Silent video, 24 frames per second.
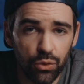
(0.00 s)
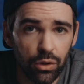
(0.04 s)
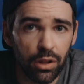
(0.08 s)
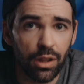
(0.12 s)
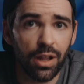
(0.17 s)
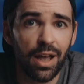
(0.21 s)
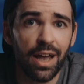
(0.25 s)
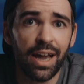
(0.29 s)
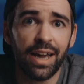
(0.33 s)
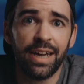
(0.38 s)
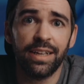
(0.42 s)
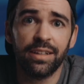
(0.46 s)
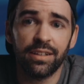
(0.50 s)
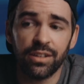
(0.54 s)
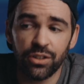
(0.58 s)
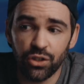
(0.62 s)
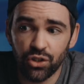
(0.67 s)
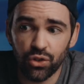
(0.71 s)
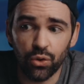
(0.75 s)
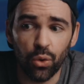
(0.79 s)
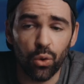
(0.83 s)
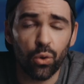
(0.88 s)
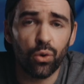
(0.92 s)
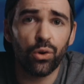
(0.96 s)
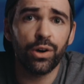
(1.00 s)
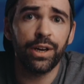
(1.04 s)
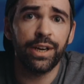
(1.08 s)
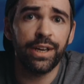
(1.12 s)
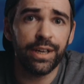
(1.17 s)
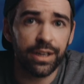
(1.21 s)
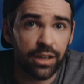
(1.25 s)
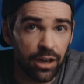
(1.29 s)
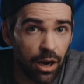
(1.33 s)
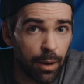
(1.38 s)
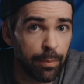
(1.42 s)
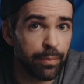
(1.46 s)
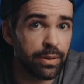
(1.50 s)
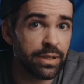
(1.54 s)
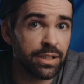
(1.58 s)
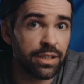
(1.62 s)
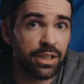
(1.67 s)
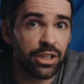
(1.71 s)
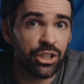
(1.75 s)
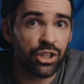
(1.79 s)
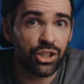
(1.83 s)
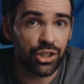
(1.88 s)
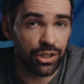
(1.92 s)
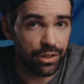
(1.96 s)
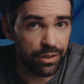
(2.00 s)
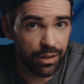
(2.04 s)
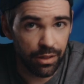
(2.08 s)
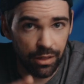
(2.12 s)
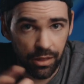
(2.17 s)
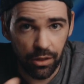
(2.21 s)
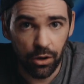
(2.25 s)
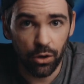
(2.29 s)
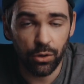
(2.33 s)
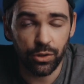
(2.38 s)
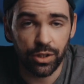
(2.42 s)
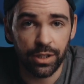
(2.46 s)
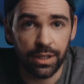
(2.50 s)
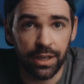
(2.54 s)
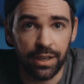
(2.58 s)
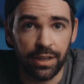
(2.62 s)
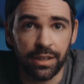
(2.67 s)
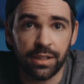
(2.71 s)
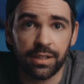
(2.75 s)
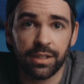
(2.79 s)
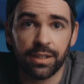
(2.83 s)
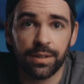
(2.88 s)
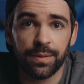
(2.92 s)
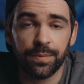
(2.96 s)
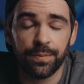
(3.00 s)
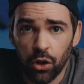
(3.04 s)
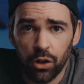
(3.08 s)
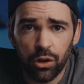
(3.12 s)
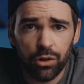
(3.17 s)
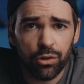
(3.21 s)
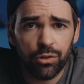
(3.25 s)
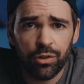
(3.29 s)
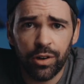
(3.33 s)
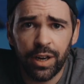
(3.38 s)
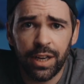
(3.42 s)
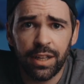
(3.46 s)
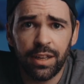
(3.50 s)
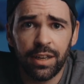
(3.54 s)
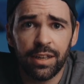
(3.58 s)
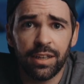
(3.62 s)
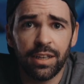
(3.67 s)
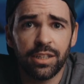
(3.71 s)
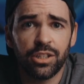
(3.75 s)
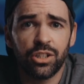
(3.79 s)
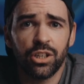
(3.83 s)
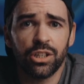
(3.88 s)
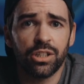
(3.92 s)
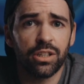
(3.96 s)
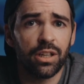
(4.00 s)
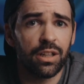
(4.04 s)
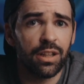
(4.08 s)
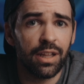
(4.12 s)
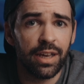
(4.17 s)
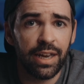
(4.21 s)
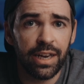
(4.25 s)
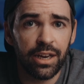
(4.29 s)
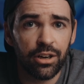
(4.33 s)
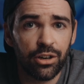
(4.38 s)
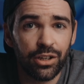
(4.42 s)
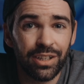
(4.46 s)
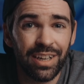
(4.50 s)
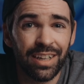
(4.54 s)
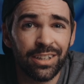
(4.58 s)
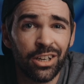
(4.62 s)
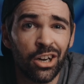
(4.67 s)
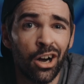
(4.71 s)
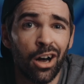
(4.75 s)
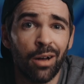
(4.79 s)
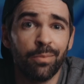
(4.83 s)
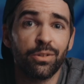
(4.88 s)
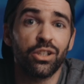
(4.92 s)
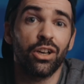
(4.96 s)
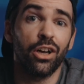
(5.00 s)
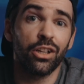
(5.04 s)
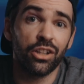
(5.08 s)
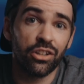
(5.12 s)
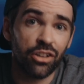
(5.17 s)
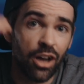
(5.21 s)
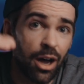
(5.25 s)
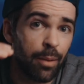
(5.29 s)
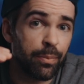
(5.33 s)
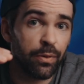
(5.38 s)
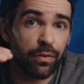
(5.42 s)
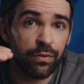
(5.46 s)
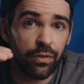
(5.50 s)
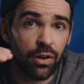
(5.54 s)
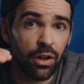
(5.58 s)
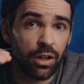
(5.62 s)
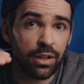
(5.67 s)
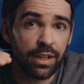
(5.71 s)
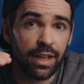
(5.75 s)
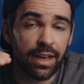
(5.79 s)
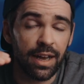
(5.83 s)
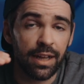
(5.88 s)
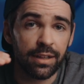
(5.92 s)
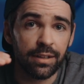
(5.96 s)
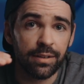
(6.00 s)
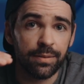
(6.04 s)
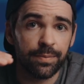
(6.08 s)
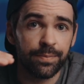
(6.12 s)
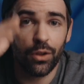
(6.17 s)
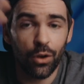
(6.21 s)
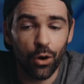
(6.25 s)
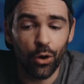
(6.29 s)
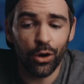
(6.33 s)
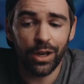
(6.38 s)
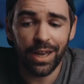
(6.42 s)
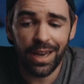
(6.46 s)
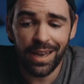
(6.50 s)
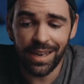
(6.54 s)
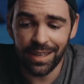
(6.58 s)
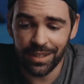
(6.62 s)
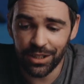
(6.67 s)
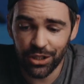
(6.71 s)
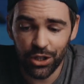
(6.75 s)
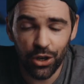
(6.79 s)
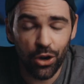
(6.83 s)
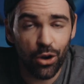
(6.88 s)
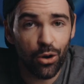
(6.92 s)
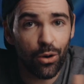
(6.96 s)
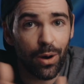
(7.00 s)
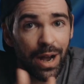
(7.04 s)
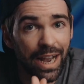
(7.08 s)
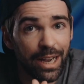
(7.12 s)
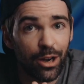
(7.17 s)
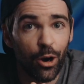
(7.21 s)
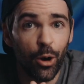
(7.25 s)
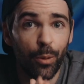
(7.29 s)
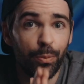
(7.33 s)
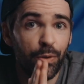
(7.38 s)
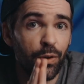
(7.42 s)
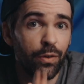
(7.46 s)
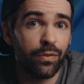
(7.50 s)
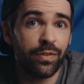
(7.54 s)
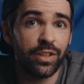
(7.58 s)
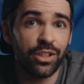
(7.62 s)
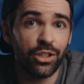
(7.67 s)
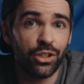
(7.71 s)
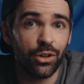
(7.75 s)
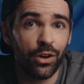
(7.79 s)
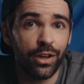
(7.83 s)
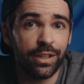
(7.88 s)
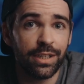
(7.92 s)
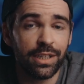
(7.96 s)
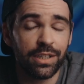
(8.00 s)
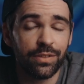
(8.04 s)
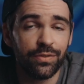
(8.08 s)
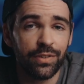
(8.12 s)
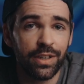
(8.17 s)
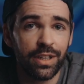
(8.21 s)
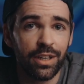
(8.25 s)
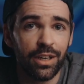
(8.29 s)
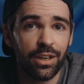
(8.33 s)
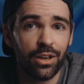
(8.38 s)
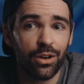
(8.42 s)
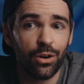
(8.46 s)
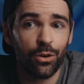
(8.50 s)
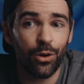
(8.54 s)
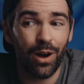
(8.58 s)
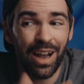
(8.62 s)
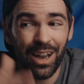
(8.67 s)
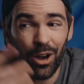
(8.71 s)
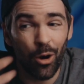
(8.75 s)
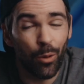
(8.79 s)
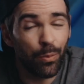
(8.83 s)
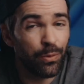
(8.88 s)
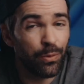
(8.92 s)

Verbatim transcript: to light, story, composition, those things. Color grading is just a layer that comes on top of all that. Okay, so I hope you've enjoyed this video. I